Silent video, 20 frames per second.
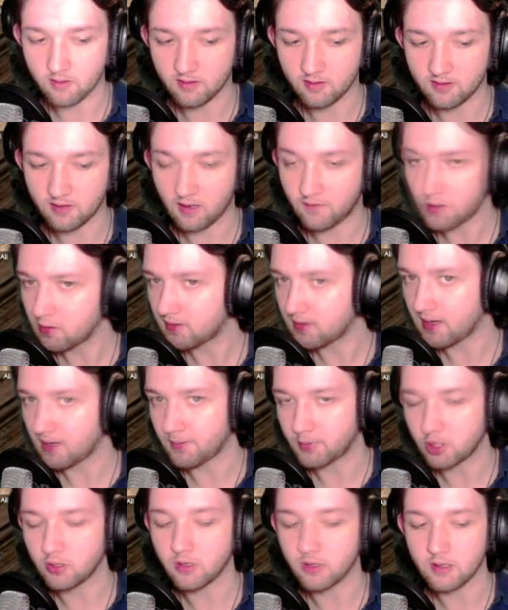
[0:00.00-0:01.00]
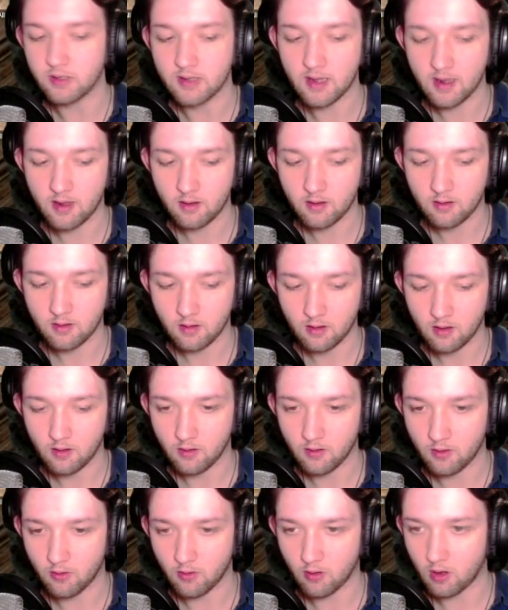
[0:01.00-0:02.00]
a few types you can get.
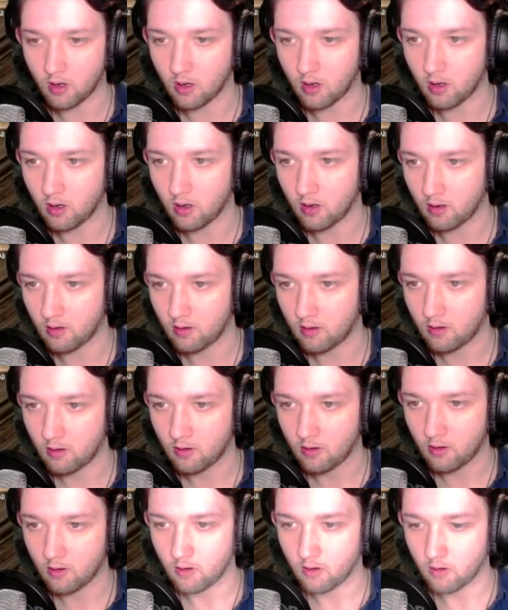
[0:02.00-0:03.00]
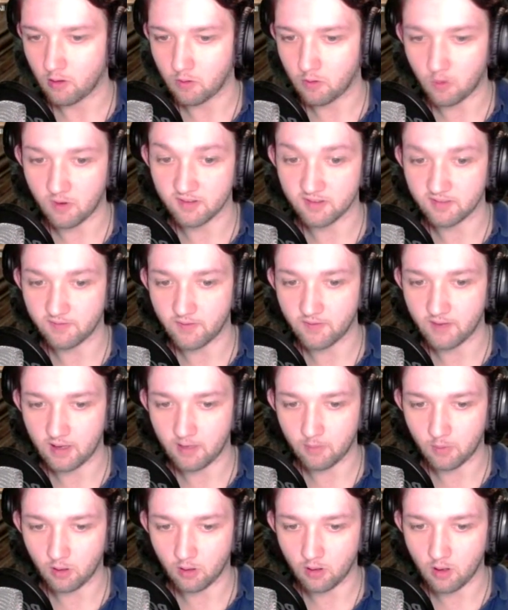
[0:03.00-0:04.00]
There are the ones
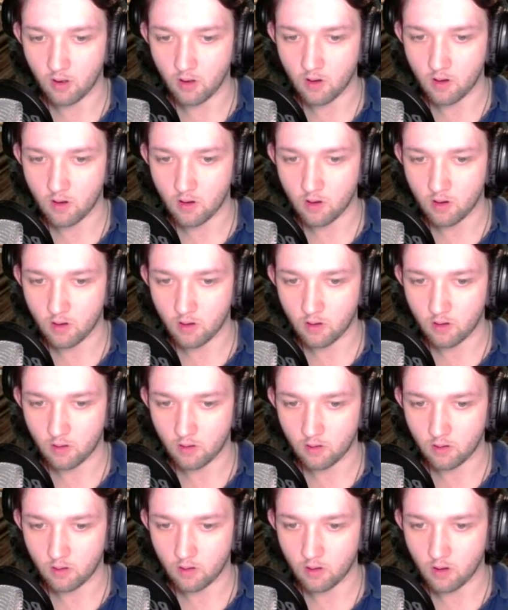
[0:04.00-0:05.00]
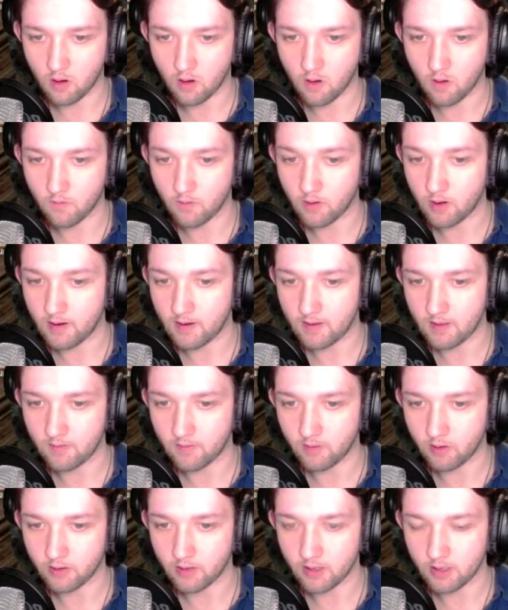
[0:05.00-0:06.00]
available over in the
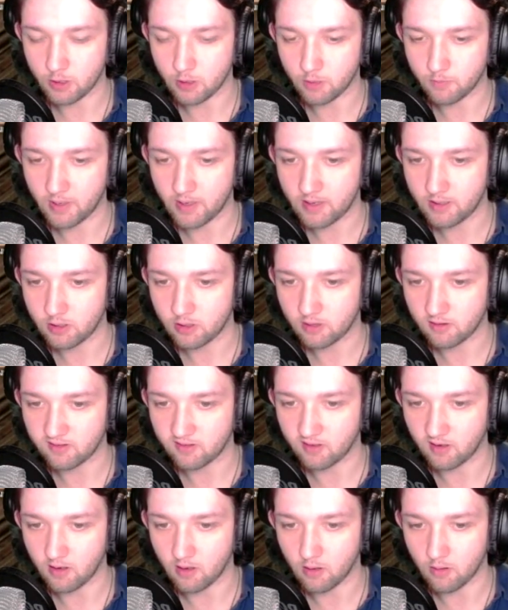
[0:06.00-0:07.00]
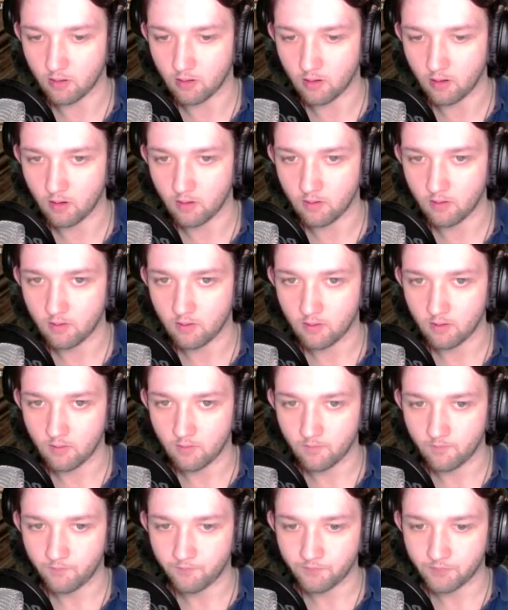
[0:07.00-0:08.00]
vocation page. So
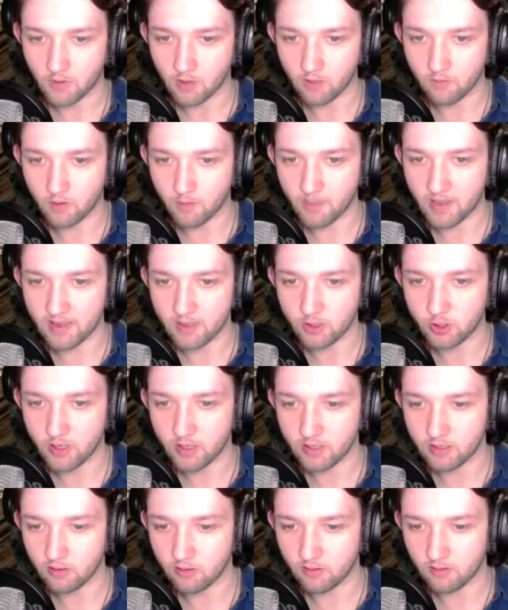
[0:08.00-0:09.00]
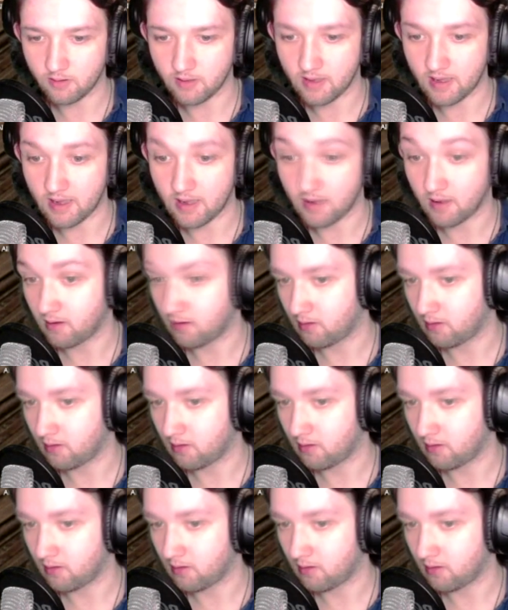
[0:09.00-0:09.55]
over at page 8, you can get